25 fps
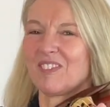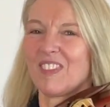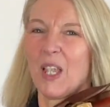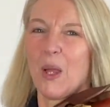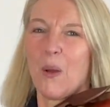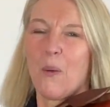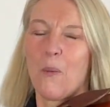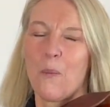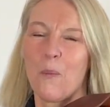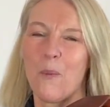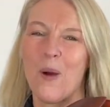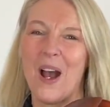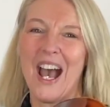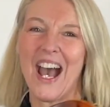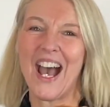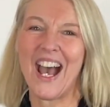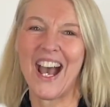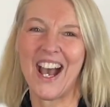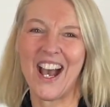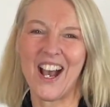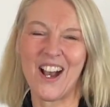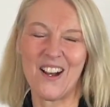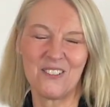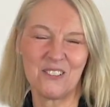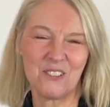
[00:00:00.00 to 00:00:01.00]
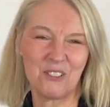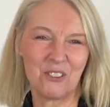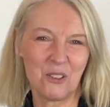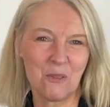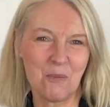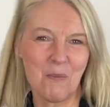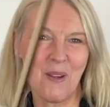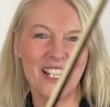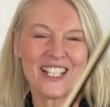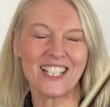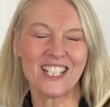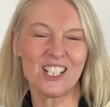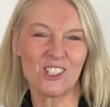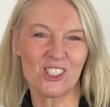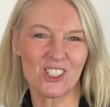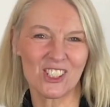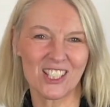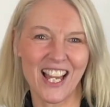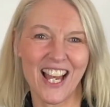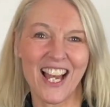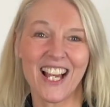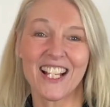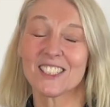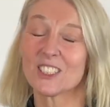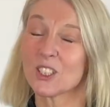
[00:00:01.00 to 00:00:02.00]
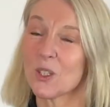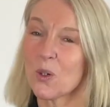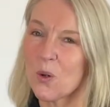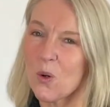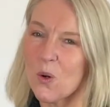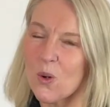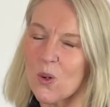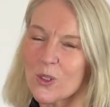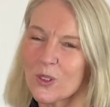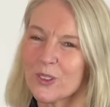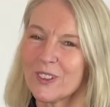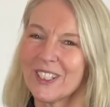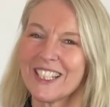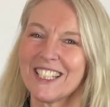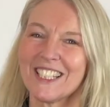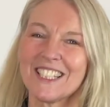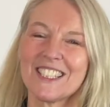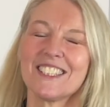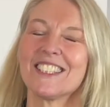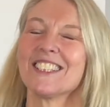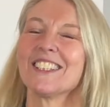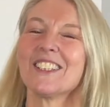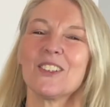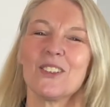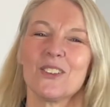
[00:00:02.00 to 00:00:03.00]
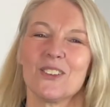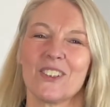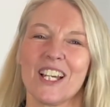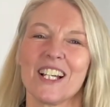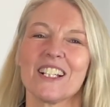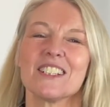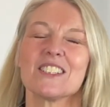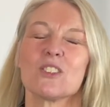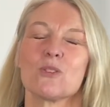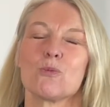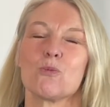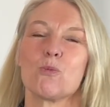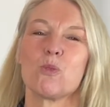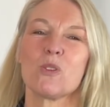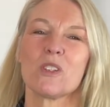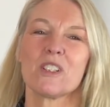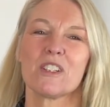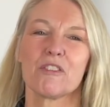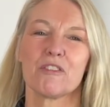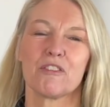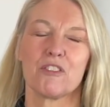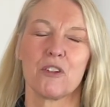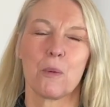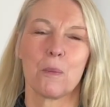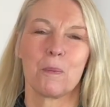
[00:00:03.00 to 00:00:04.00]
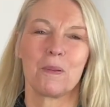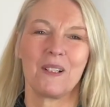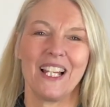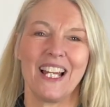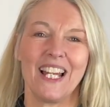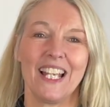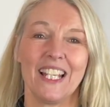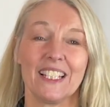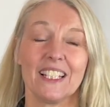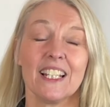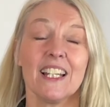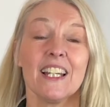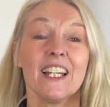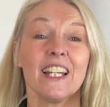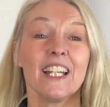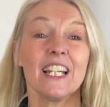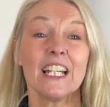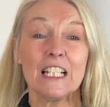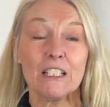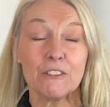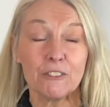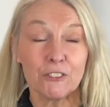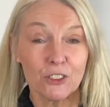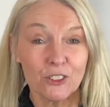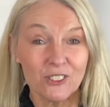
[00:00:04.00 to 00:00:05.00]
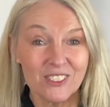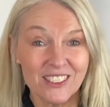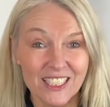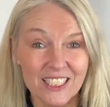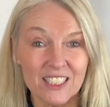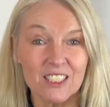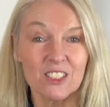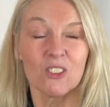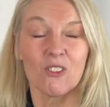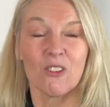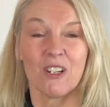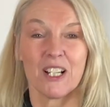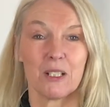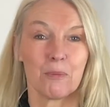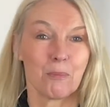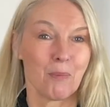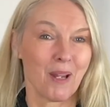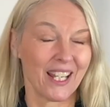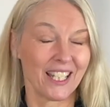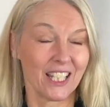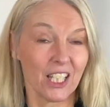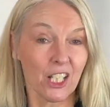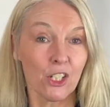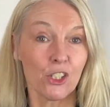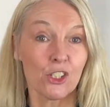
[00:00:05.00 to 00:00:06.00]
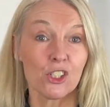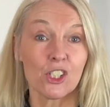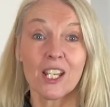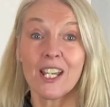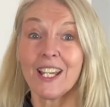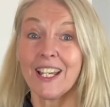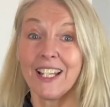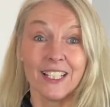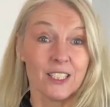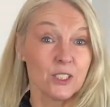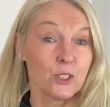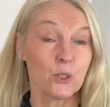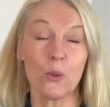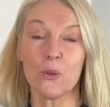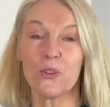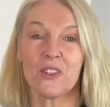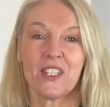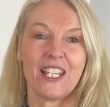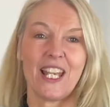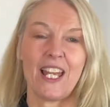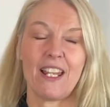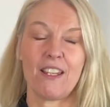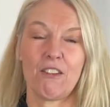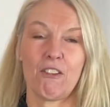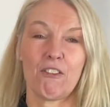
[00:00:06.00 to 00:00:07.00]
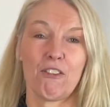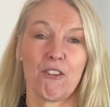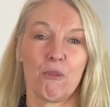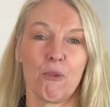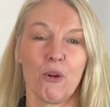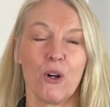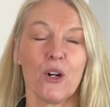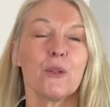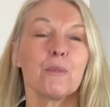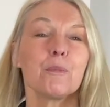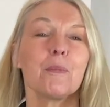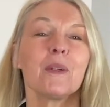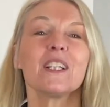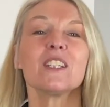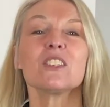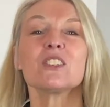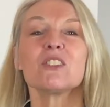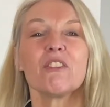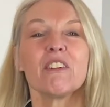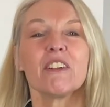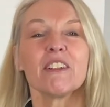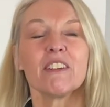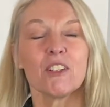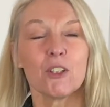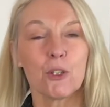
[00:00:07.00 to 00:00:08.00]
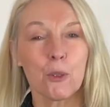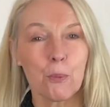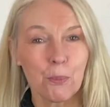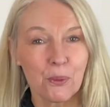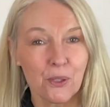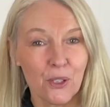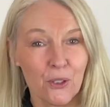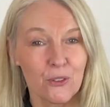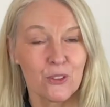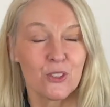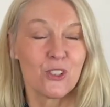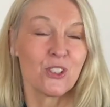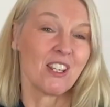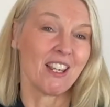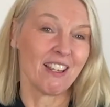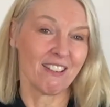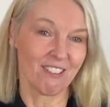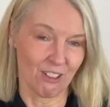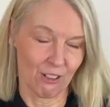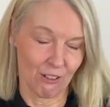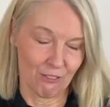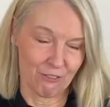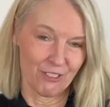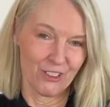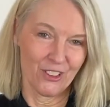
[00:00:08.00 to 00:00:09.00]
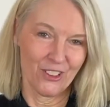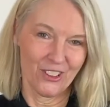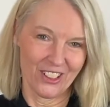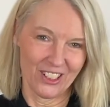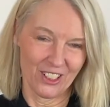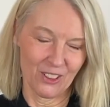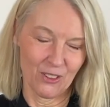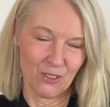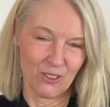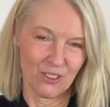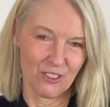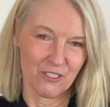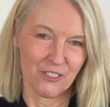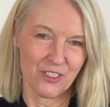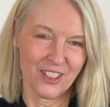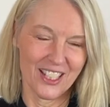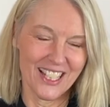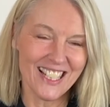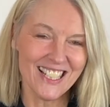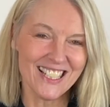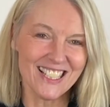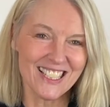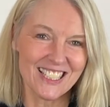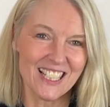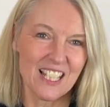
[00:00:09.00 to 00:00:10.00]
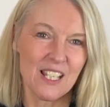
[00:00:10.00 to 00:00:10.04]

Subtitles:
wow, if you managed that, all credit to you. That is wonderful playing. If you didn't quite manage, it's not the end of the world, because we're in the process of learning all of this.